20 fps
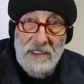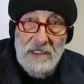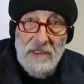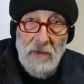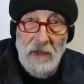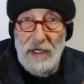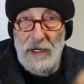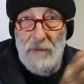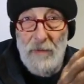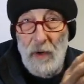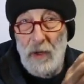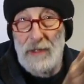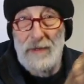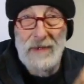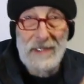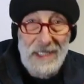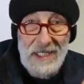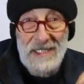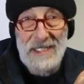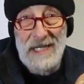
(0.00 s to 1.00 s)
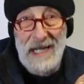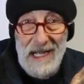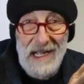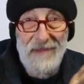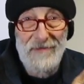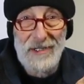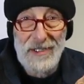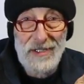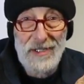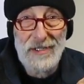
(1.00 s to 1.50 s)
where you're bored with this guy
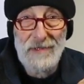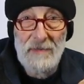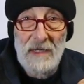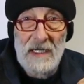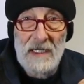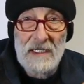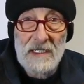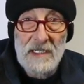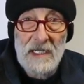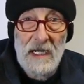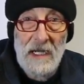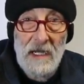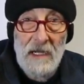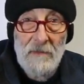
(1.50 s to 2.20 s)
after 2 months,